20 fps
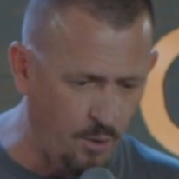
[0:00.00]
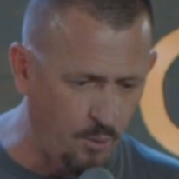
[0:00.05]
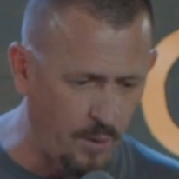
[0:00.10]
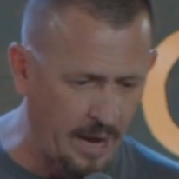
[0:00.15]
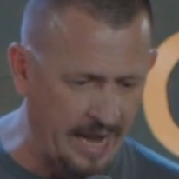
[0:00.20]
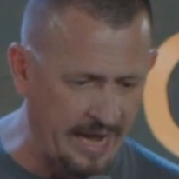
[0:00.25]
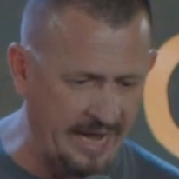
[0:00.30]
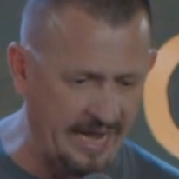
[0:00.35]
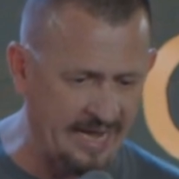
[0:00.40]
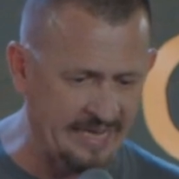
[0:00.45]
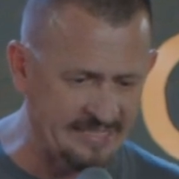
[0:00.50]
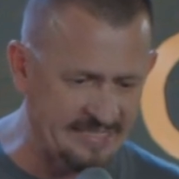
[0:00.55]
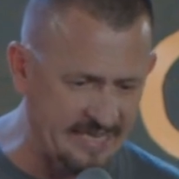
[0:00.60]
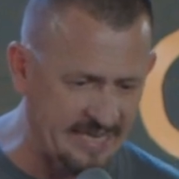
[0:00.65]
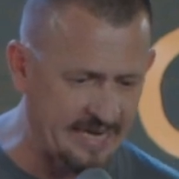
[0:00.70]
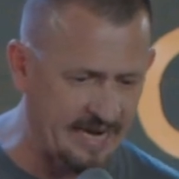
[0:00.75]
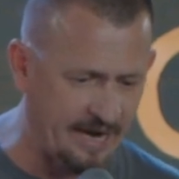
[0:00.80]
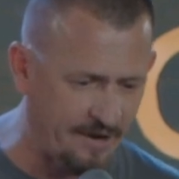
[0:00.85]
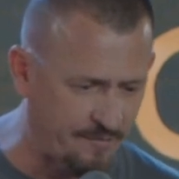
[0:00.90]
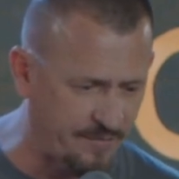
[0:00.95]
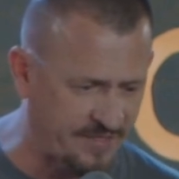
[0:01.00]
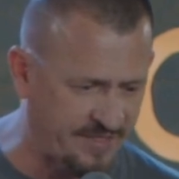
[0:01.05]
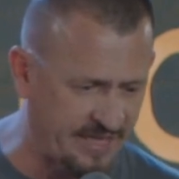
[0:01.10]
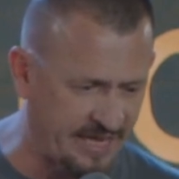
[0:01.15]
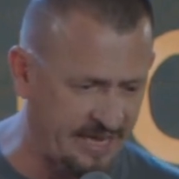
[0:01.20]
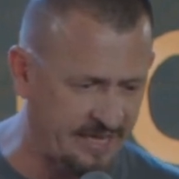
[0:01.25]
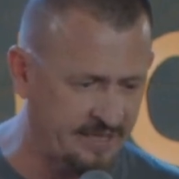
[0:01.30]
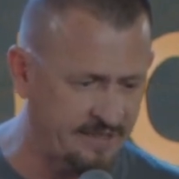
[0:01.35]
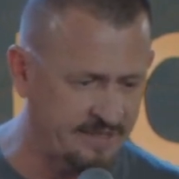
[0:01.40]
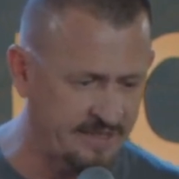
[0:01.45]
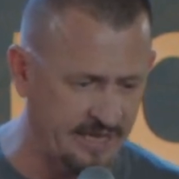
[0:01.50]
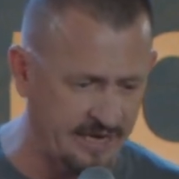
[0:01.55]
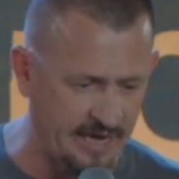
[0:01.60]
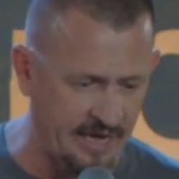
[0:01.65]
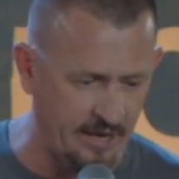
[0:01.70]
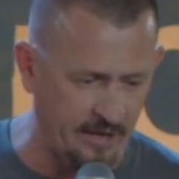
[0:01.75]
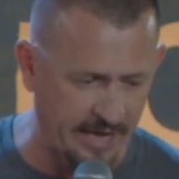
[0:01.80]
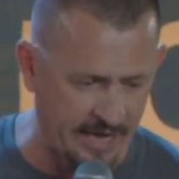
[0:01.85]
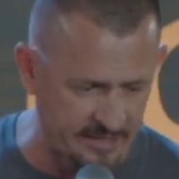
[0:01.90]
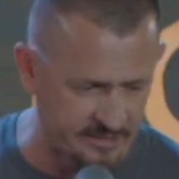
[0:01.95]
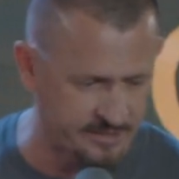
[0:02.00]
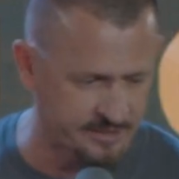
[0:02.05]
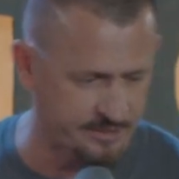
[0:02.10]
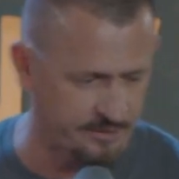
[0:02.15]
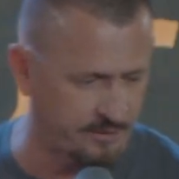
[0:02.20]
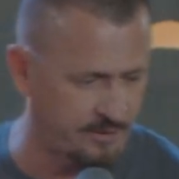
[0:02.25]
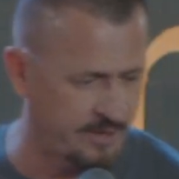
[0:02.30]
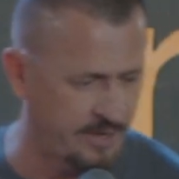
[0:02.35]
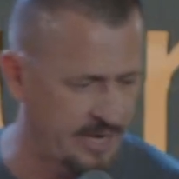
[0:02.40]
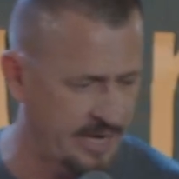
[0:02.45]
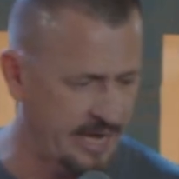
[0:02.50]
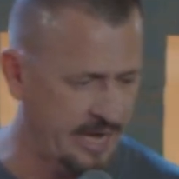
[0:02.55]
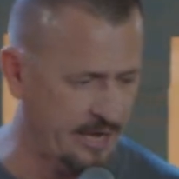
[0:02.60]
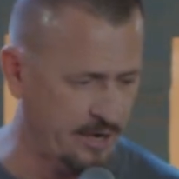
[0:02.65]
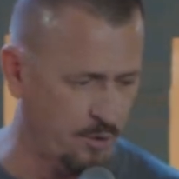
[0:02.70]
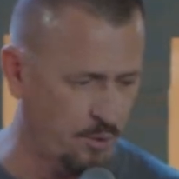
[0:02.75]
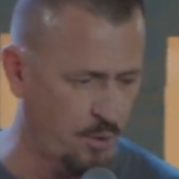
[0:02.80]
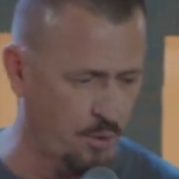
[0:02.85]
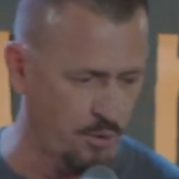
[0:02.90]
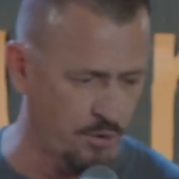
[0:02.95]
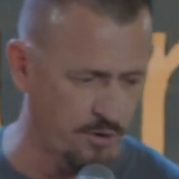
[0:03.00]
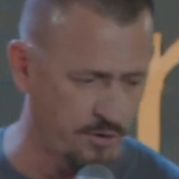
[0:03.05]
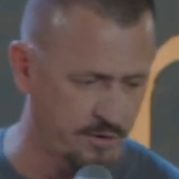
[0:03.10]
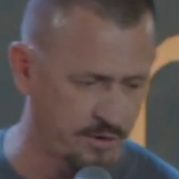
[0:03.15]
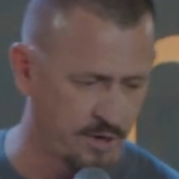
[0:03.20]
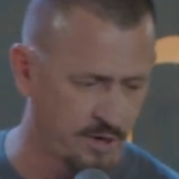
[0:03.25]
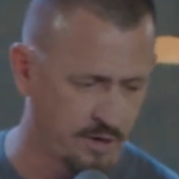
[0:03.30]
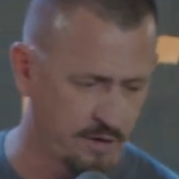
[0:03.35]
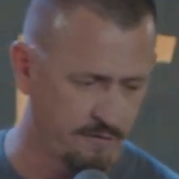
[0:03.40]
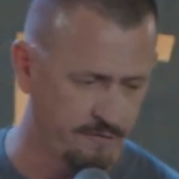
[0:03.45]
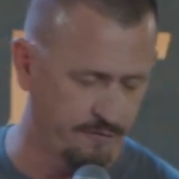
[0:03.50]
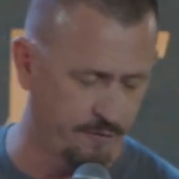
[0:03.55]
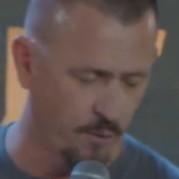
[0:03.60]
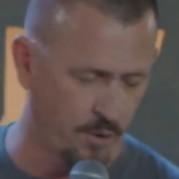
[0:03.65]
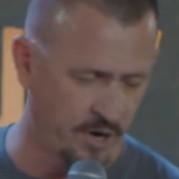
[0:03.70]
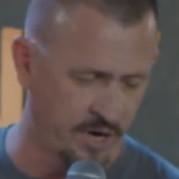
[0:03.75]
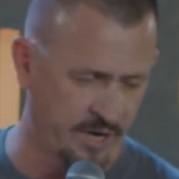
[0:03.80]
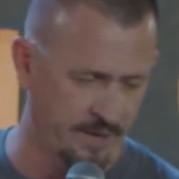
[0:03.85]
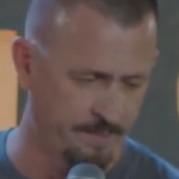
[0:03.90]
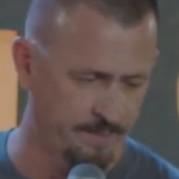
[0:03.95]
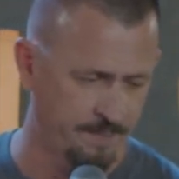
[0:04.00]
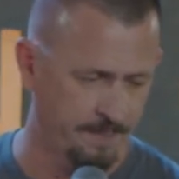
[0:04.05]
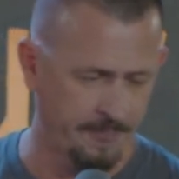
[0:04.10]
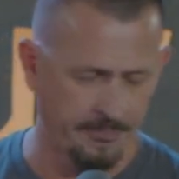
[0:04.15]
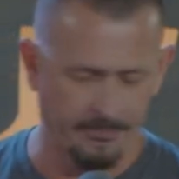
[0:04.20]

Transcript: away and did everything that Esther had ordered for him.